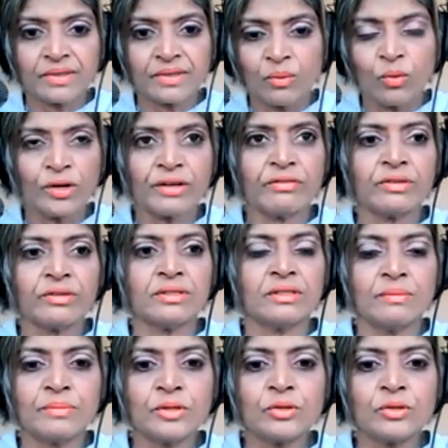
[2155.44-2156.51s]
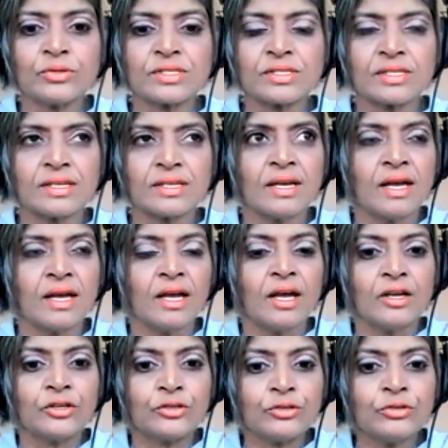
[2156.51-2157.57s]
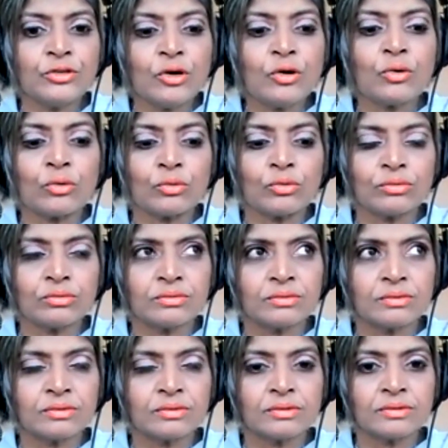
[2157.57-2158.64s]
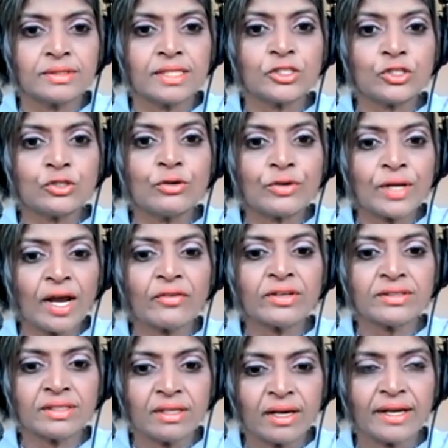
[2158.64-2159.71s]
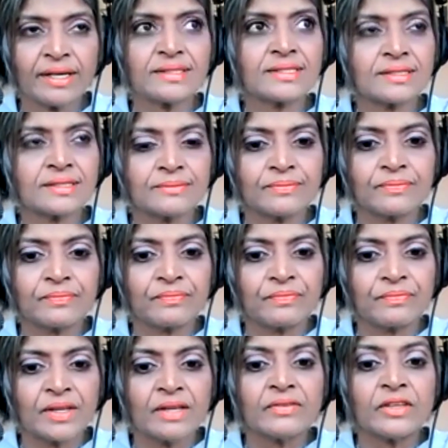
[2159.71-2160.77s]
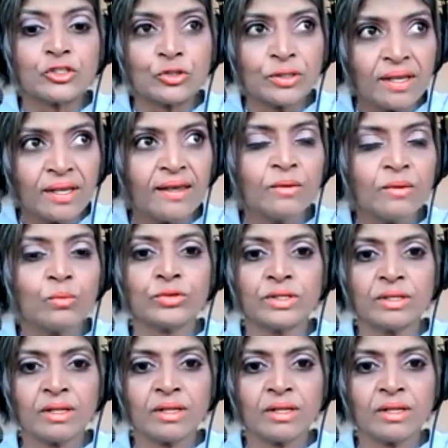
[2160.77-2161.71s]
whatever abuse, you know that you have carried the light, that you came with the